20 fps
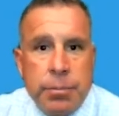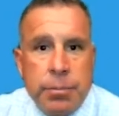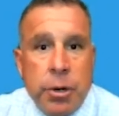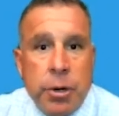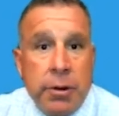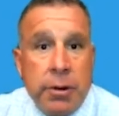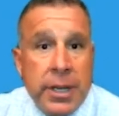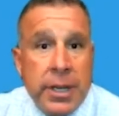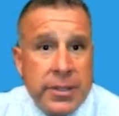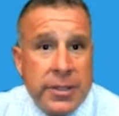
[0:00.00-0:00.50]

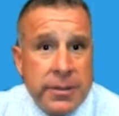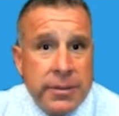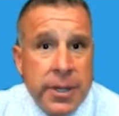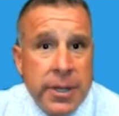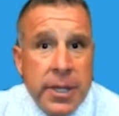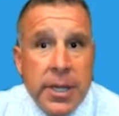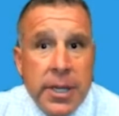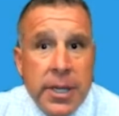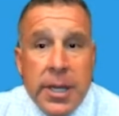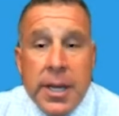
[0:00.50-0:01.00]
progressive.
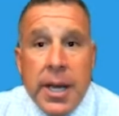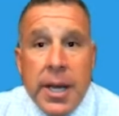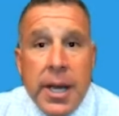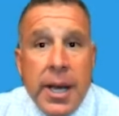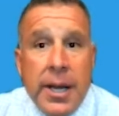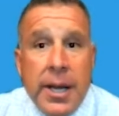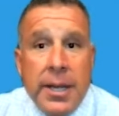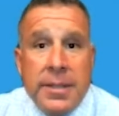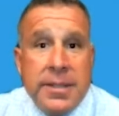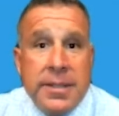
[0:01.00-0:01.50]

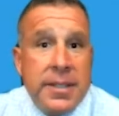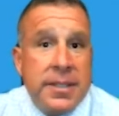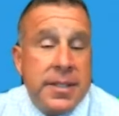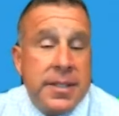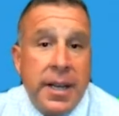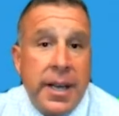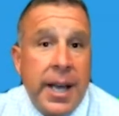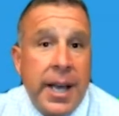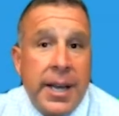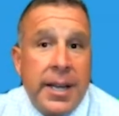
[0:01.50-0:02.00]
And it's
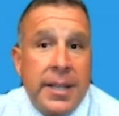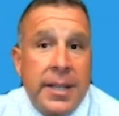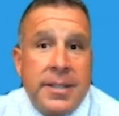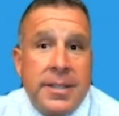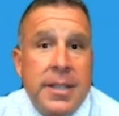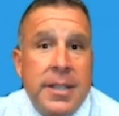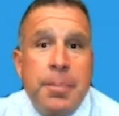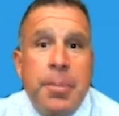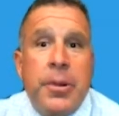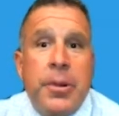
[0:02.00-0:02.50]
just, again, it's
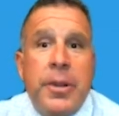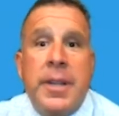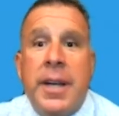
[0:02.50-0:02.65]
simple.